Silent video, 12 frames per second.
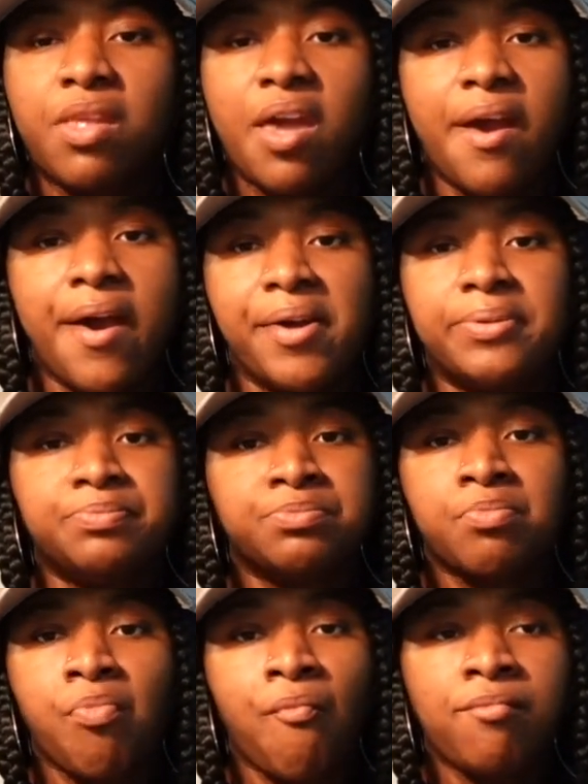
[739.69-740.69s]
and
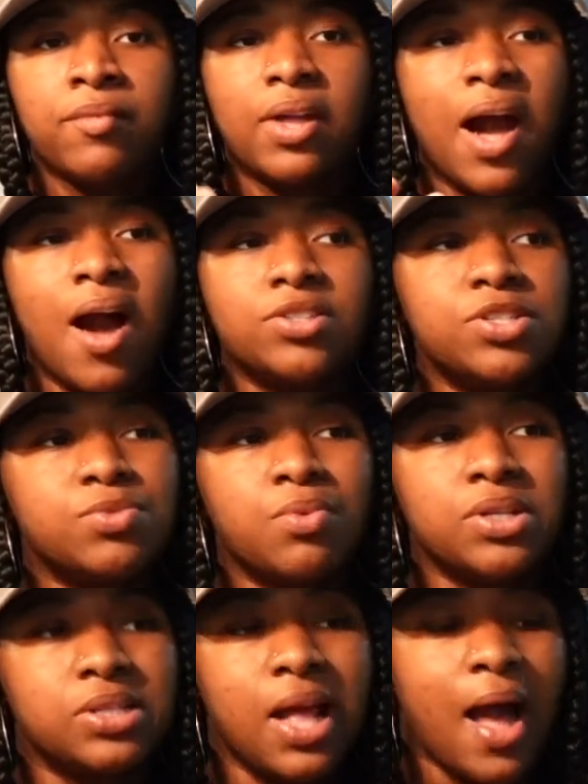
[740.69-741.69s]
I just
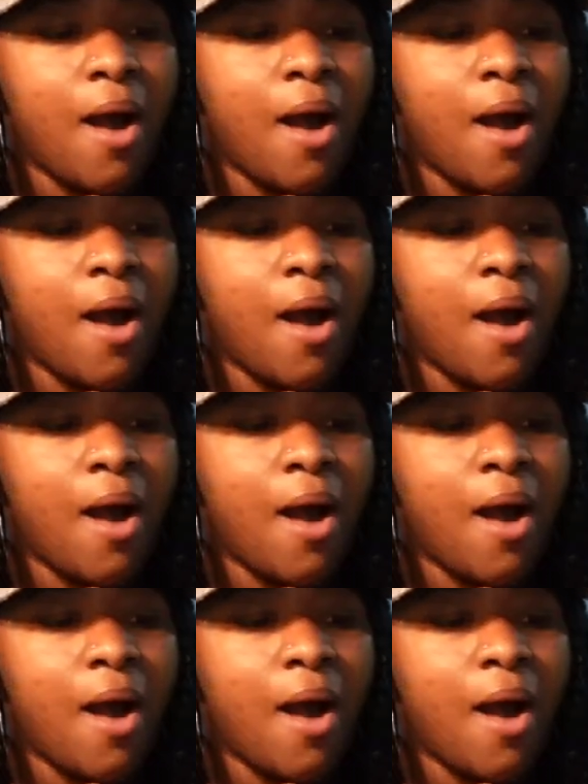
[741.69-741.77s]
was that.